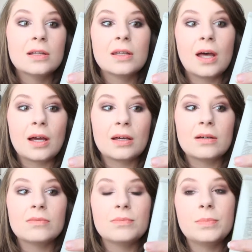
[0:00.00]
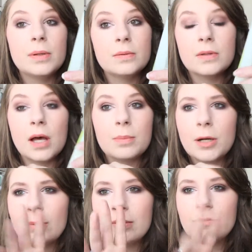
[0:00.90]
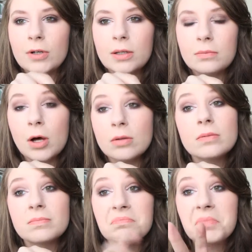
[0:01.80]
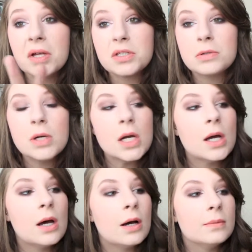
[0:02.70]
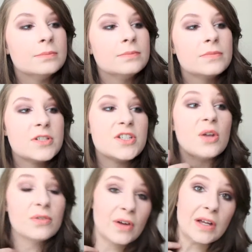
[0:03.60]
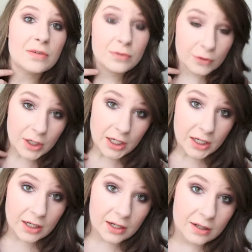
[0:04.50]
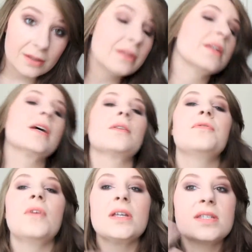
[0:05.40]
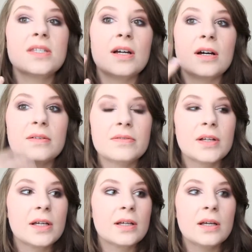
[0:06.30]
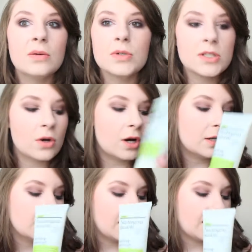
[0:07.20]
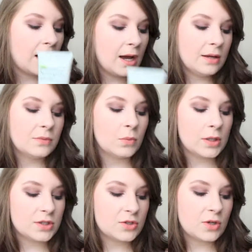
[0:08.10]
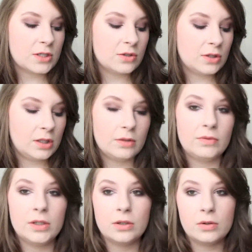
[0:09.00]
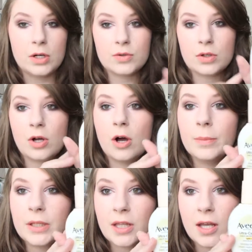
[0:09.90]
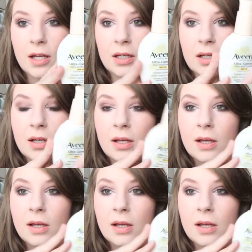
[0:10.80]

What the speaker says: like, not paraben free, all of that too, sulfate free like face stuff, like it was so hard. Like I went straight to the Aveeno Ultra Calming line